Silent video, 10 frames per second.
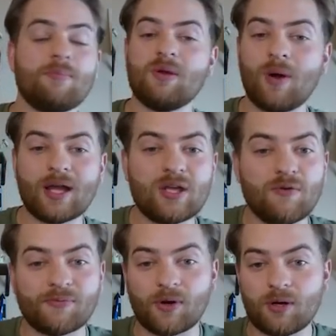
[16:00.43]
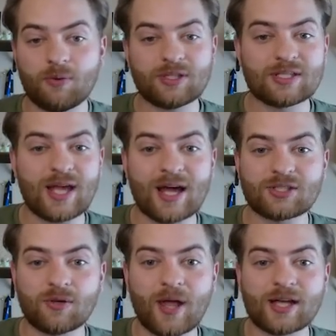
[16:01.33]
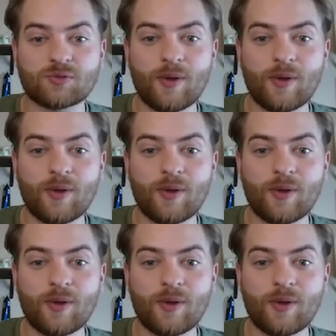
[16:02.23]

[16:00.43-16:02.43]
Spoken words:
BYU flirted with disaster last